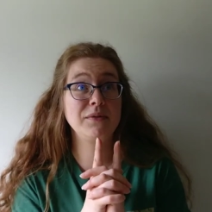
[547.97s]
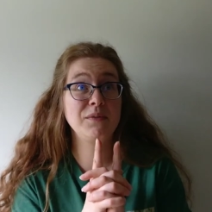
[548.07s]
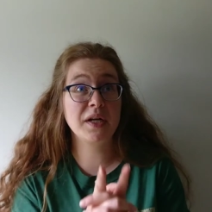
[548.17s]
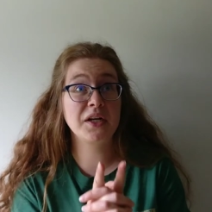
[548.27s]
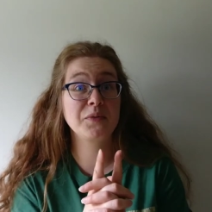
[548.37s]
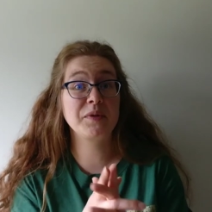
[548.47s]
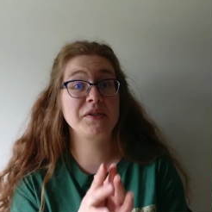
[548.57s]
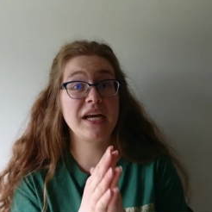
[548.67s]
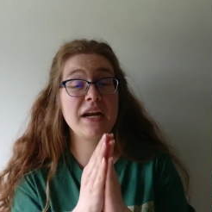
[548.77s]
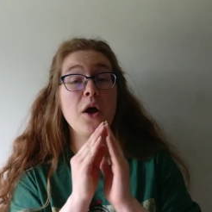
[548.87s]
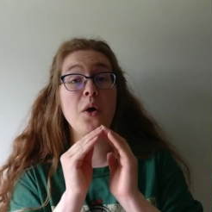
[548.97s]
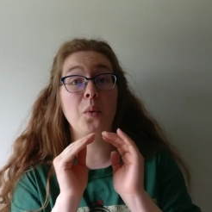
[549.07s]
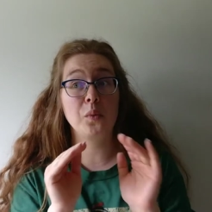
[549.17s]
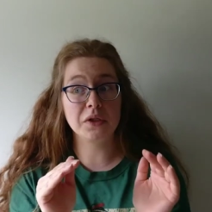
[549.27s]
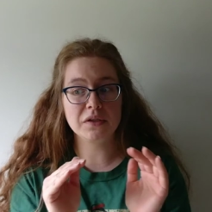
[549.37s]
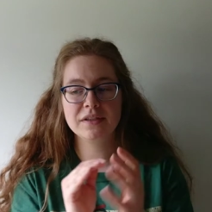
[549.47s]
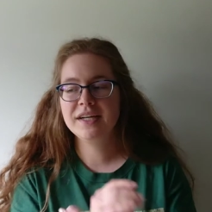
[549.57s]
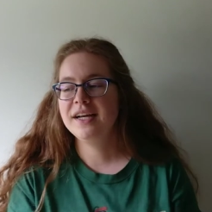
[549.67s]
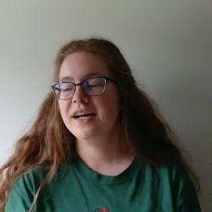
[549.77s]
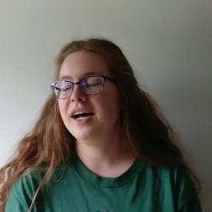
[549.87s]
100% wool,
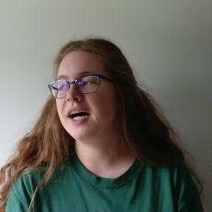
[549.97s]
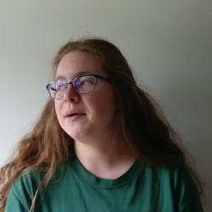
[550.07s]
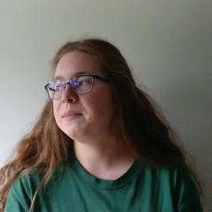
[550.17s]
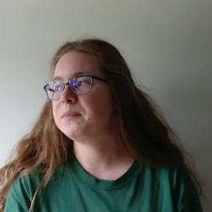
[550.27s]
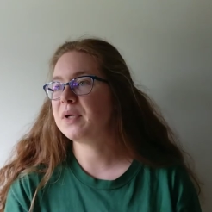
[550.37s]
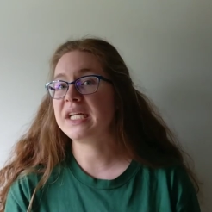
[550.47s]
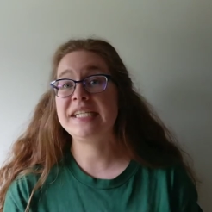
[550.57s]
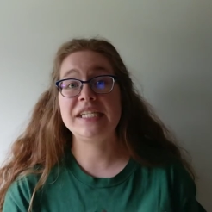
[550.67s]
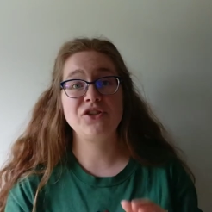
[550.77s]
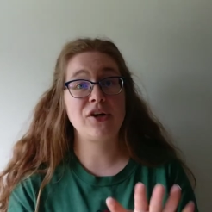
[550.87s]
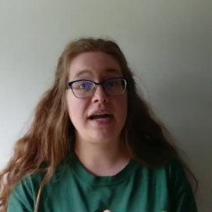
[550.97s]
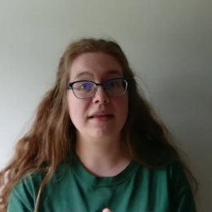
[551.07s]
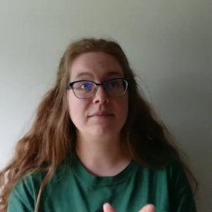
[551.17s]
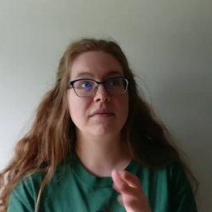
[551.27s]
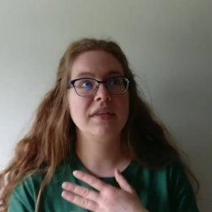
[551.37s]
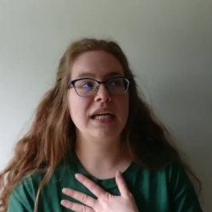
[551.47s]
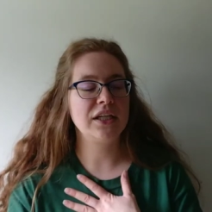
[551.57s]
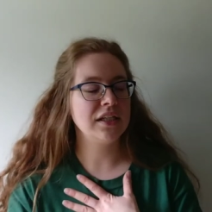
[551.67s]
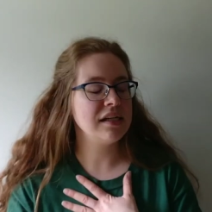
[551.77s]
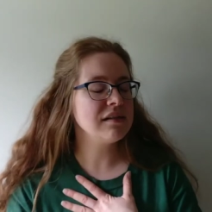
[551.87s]
but he didn't dry them, thank
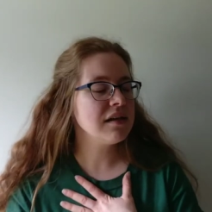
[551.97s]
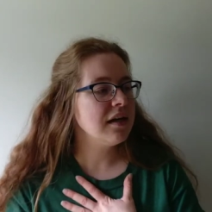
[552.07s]
goodness.